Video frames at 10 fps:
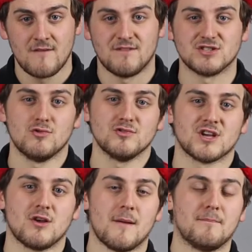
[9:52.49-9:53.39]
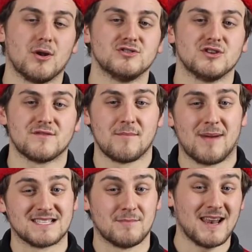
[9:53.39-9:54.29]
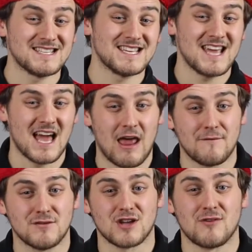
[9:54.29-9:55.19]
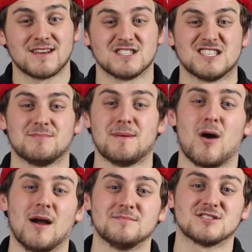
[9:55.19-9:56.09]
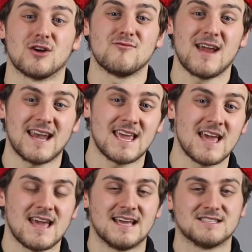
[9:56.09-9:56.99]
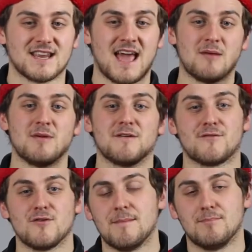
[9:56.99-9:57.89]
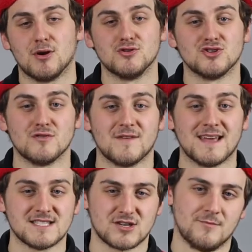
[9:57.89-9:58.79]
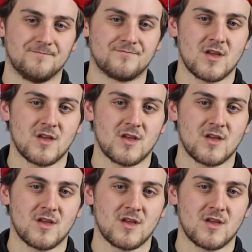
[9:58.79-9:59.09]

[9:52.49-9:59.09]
There's also Bluetooth compatibility, allowing for directions to be piped directly into the helmet through a Bluetooth intercom.